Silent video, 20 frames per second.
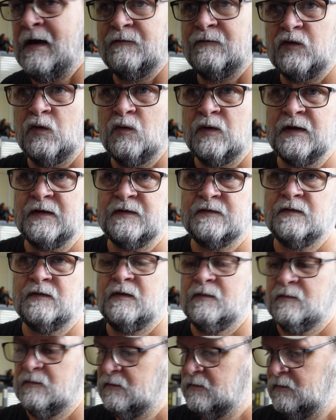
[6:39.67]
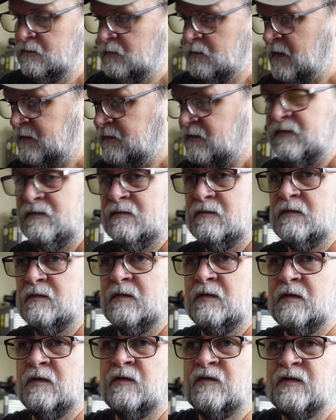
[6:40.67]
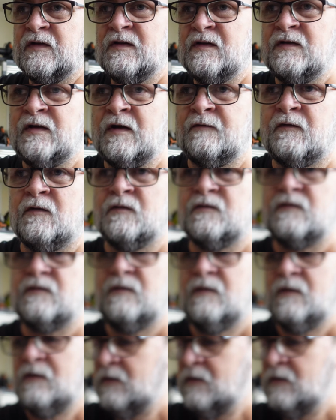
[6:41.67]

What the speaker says: have two of these. But you see the difference?